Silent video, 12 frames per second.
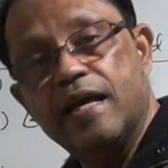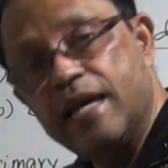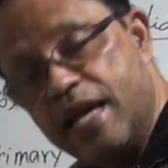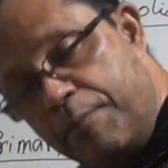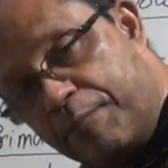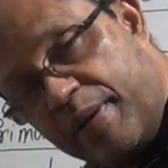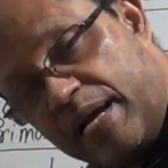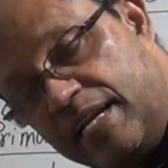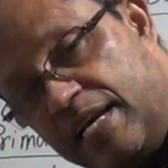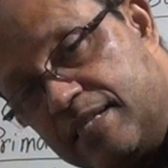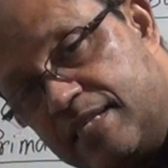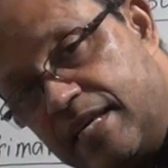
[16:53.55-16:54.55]
if
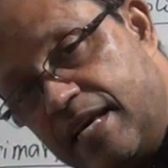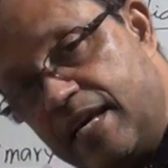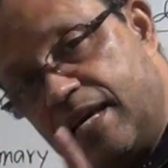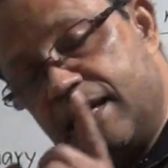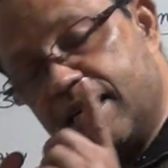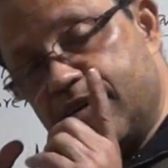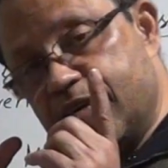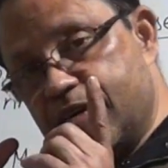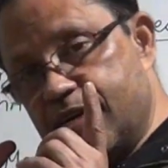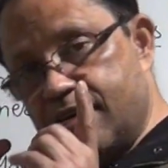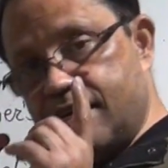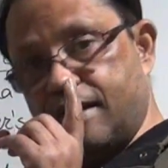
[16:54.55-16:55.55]
pregnancy
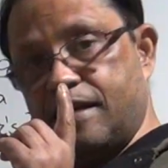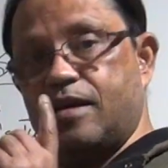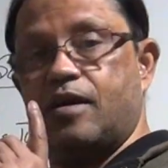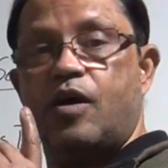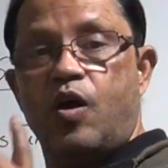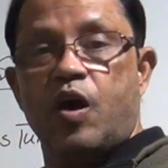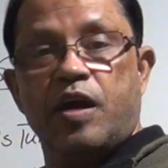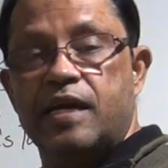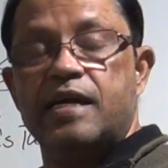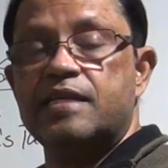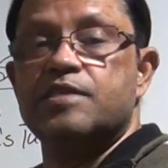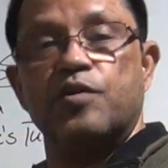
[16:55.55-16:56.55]

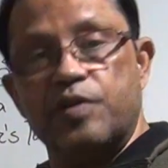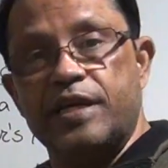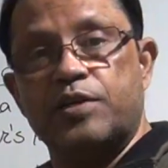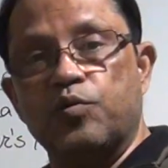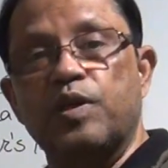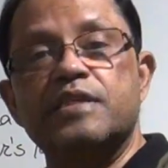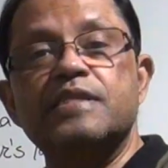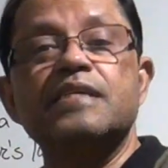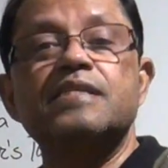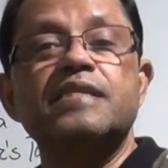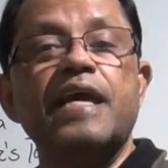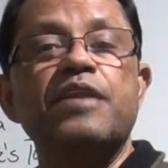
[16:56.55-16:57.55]
occurs, so it will
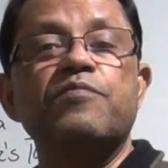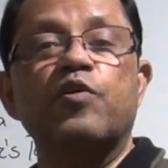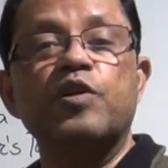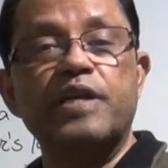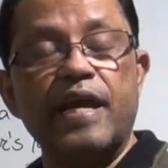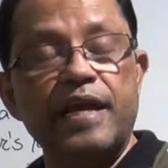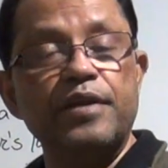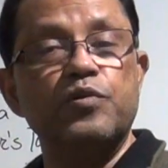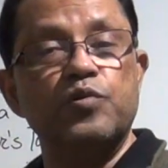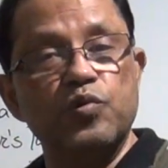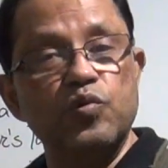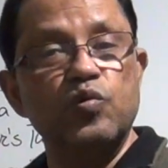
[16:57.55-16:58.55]
sustain for
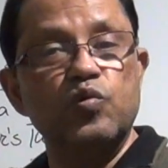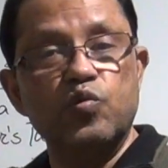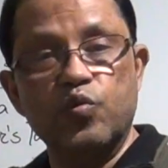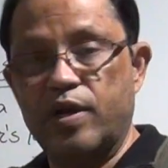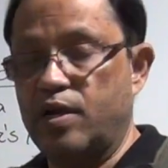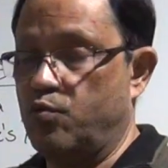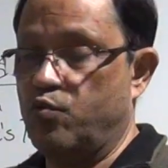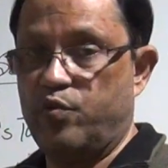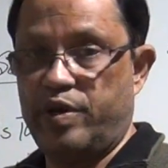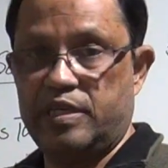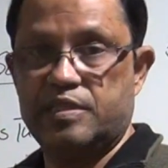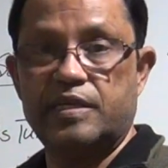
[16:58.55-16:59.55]
10 to 12
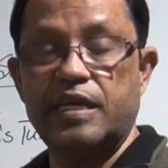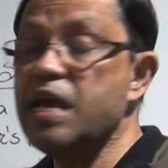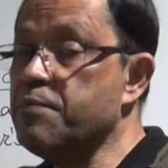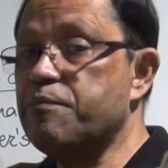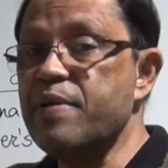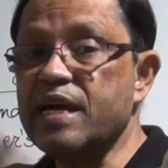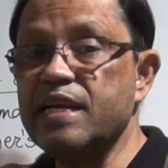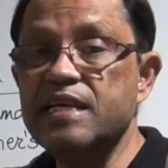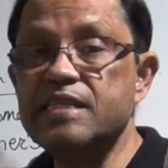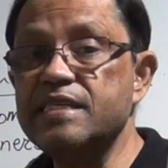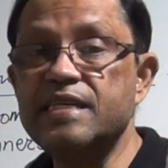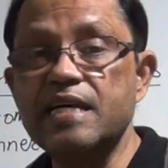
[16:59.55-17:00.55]
weeks. If
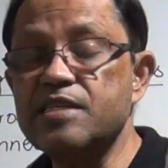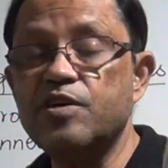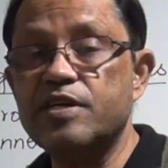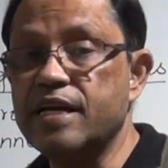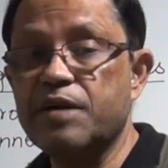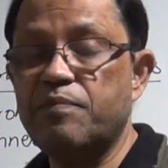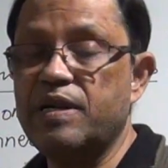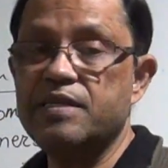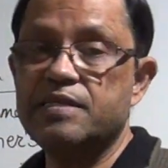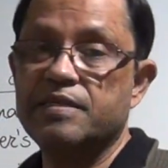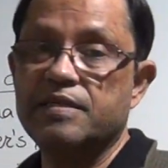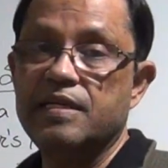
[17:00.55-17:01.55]
pregnancy does not take
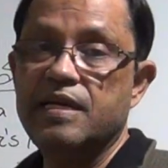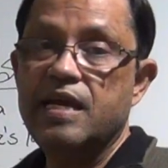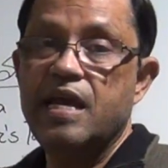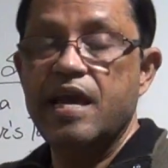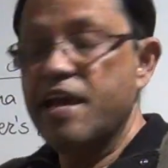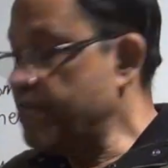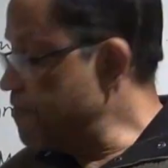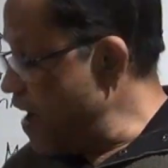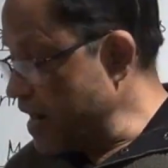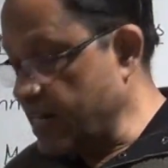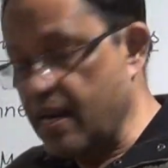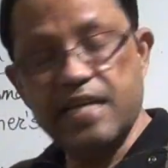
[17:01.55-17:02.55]
place, if
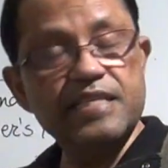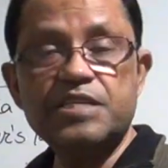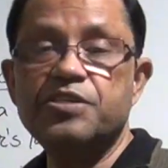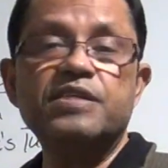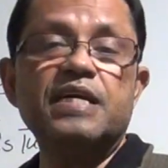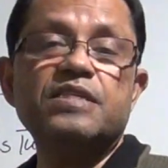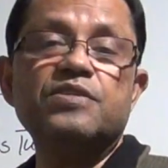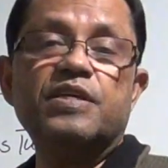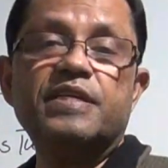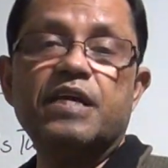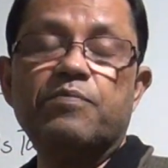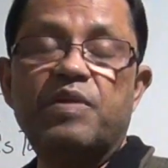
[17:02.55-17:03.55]
fertilization does
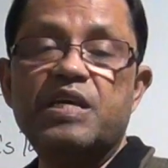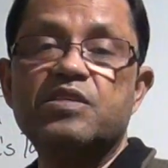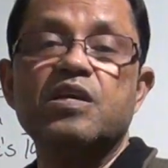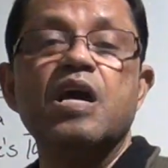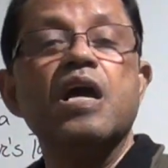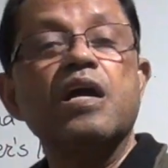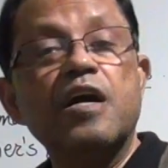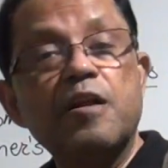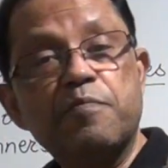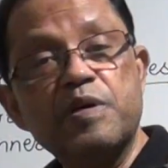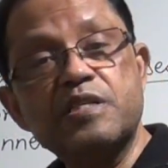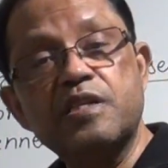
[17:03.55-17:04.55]
not take place,
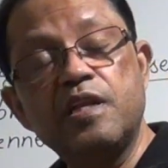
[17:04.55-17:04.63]
corpus